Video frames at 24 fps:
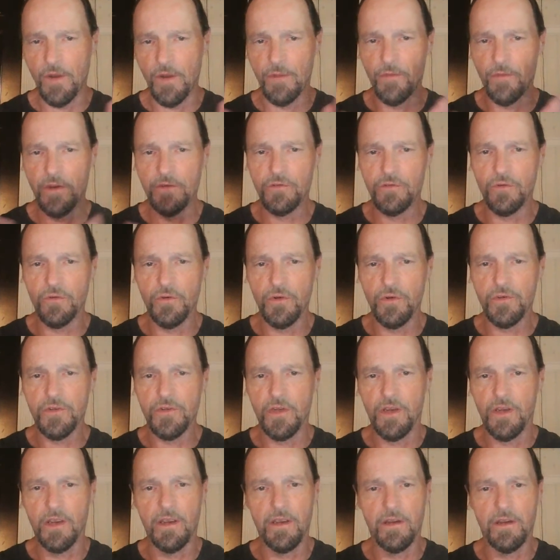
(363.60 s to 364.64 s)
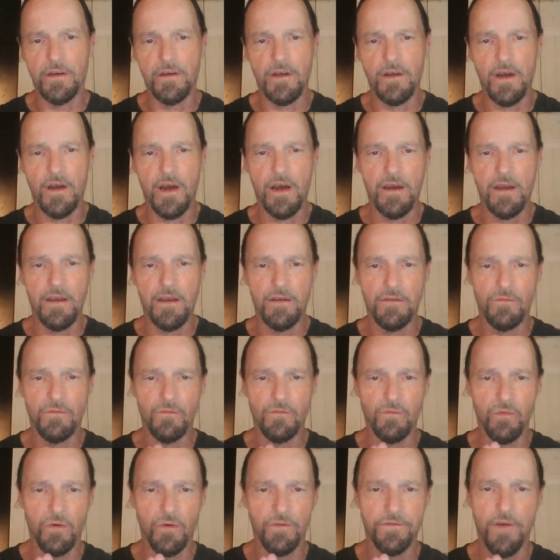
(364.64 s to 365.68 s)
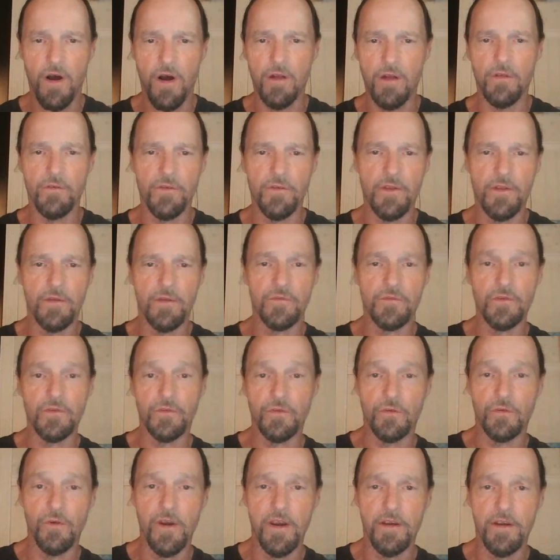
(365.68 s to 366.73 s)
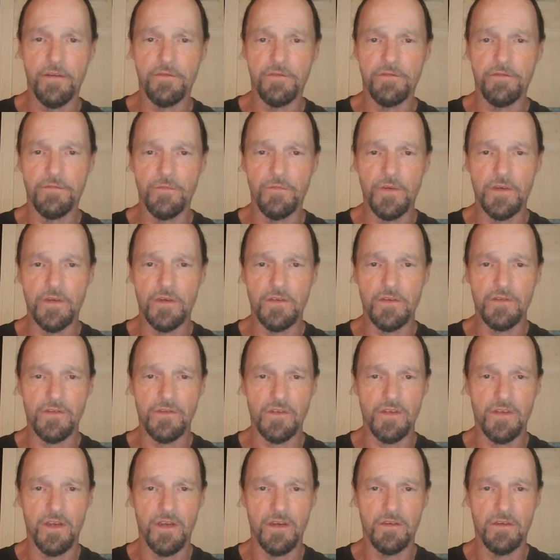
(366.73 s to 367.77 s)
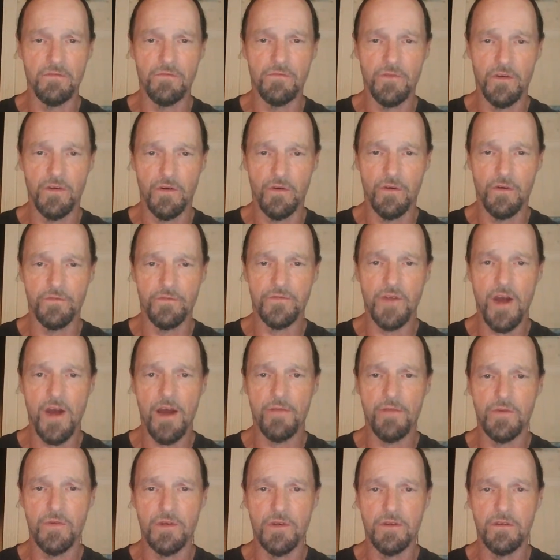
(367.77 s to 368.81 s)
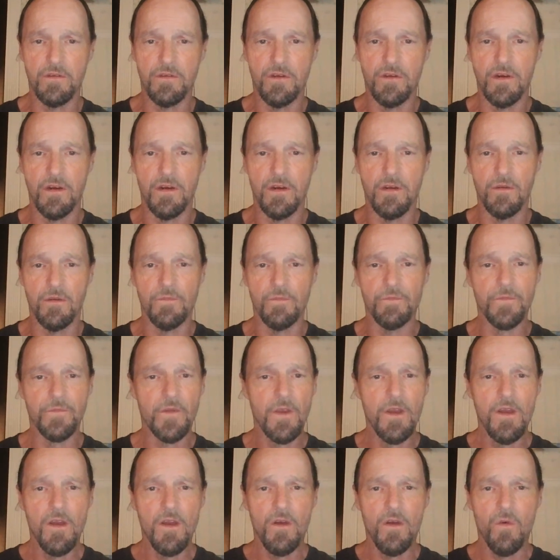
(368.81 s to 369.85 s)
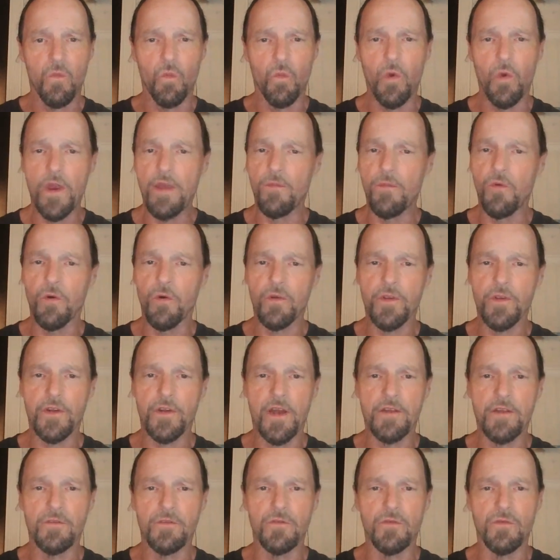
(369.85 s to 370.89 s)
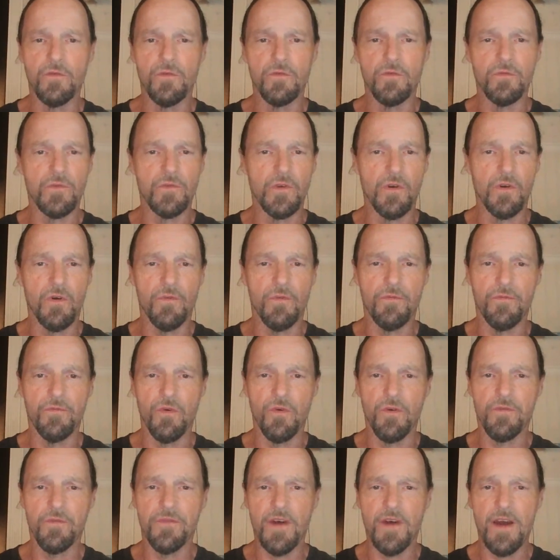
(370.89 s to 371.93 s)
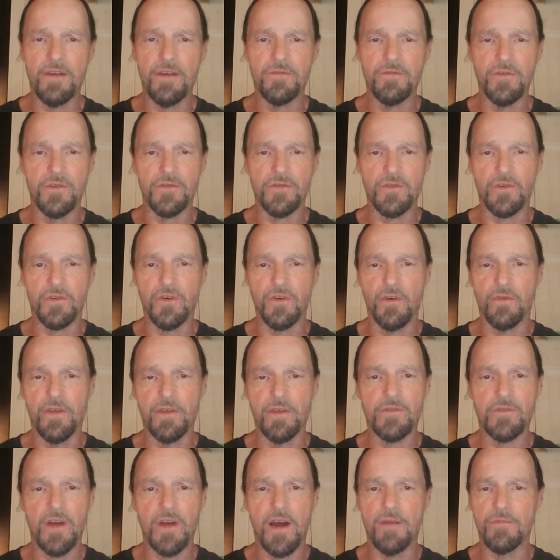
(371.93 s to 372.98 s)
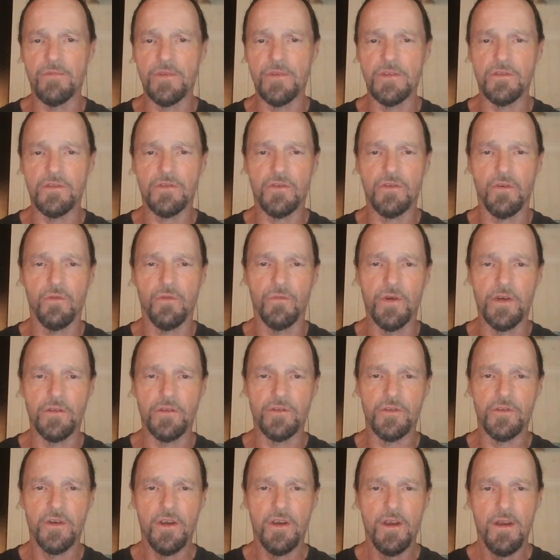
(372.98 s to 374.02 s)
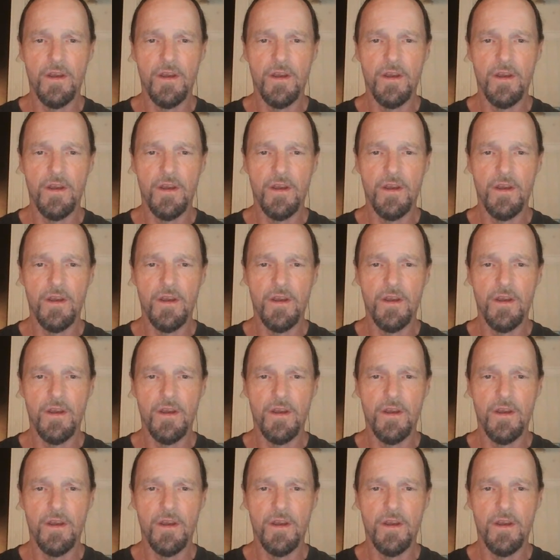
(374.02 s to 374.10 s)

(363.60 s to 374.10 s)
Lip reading: my mentors, and I will follow them to the grave, because they, have taught me way more than I knew, 4 or 5 years ago. They've taught me so much,